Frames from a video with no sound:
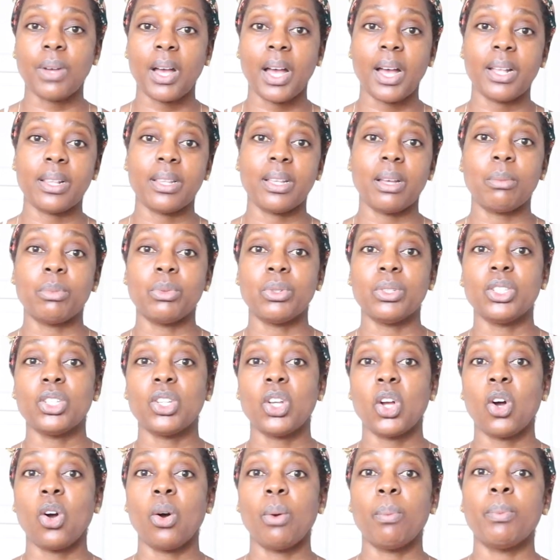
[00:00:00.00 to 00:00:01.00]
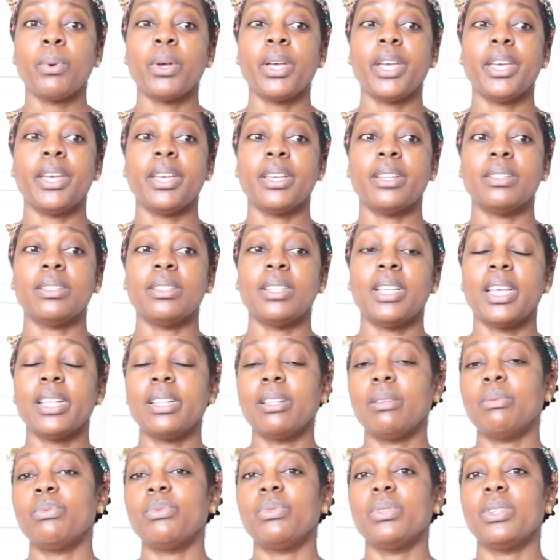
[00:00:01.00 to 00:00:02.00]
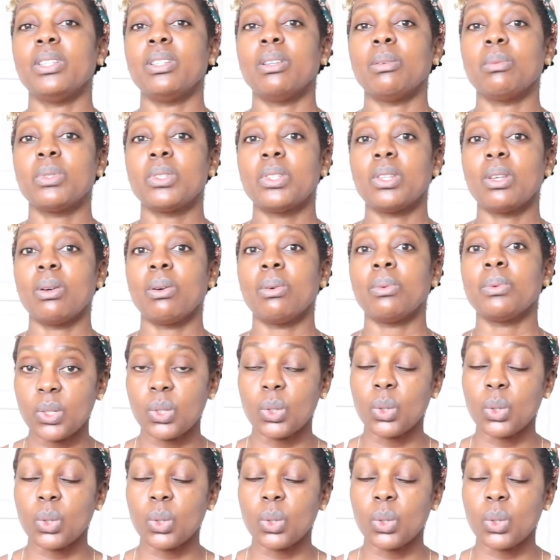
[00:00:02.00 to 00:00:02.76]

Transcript: add that money up and let them feed themselves.